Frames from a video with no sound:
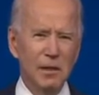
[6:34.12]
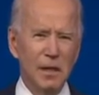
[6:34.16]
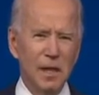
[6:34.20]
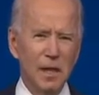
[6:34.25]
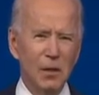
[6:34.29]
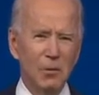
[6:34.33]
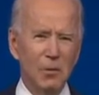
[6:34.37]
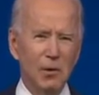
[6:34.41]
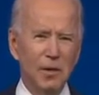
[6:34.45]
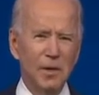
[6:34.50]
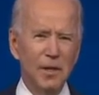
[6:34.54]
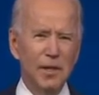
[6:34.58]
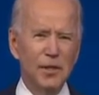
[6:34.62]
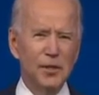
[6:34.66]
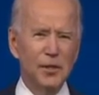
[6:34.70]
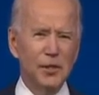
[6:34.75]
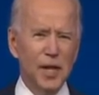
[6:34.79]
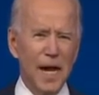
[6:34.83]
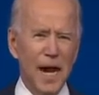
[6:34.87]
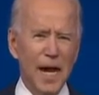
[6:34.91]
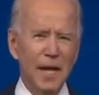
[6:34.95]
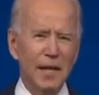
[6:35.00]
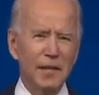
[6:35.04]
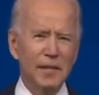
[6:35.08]
And we're going to
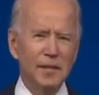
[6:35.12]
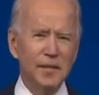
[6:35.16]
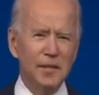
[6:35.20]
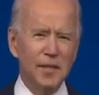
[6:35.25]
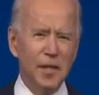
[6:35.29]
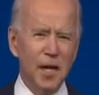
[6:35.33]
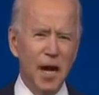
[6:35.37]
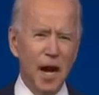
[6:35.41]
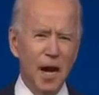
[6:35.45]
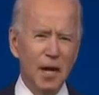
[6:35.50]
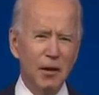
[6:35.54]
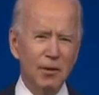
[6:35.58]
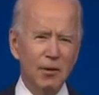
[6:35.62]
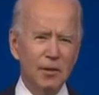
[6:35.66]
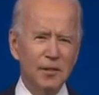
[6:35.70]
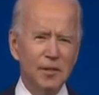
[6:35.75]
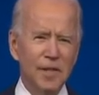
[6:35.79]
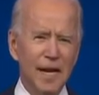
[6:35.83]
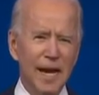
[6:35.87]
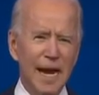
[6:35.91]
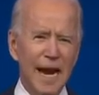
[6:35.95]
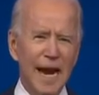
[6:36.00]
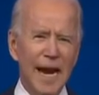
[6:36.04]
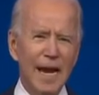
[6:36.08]
challenge Congress
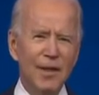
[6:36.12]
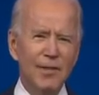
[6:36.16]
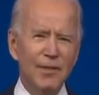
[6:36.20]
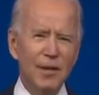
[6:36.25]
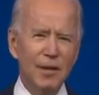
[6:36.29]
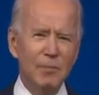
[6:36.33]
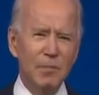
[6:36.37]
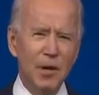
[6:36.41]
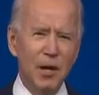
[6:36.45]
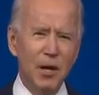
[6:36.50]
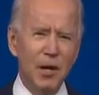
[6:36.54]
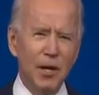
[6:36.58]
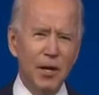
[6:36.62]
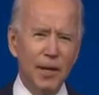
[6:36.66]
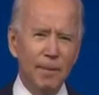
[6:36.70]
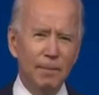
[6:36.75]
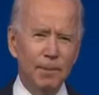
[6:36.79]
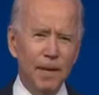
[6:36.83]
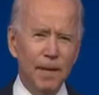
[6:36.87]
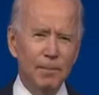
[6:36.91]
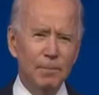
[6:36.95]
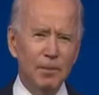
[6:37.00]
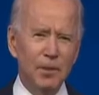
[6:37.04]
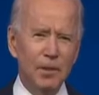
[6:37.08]
and the American
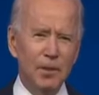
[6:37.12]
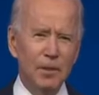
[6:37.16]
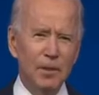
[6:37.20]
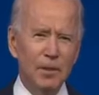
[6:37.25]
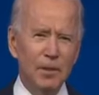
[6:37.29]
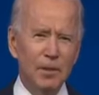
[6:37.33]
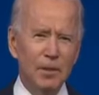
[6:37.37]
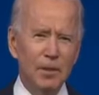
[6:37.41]
people